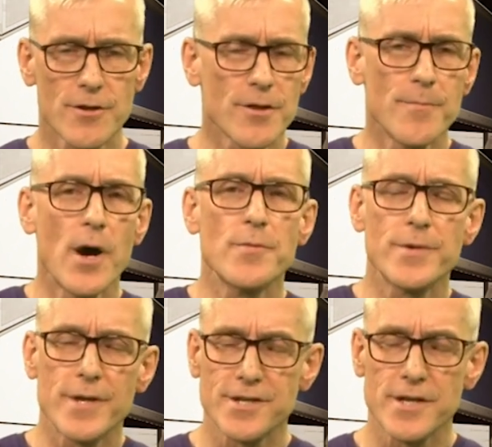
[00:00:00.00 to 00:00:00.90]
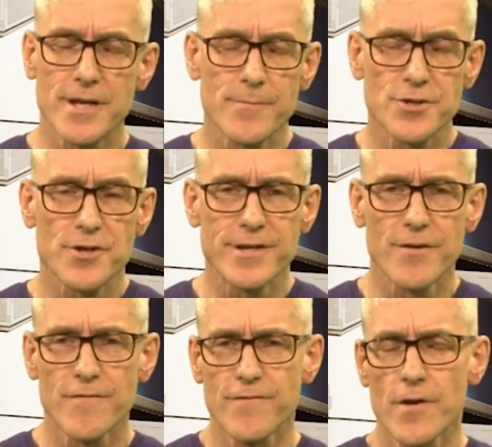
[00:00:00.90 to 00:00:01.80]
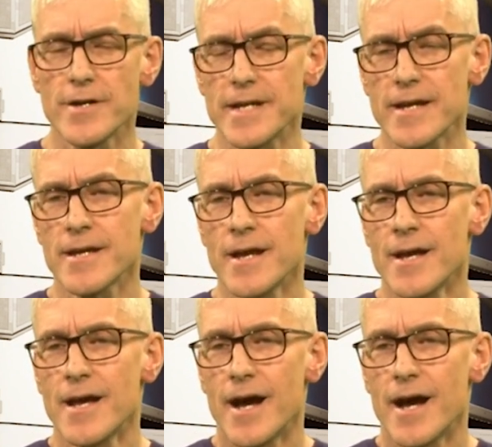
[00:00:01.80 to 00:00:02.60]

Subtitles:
So at the moment, as I demonstrated on Friday,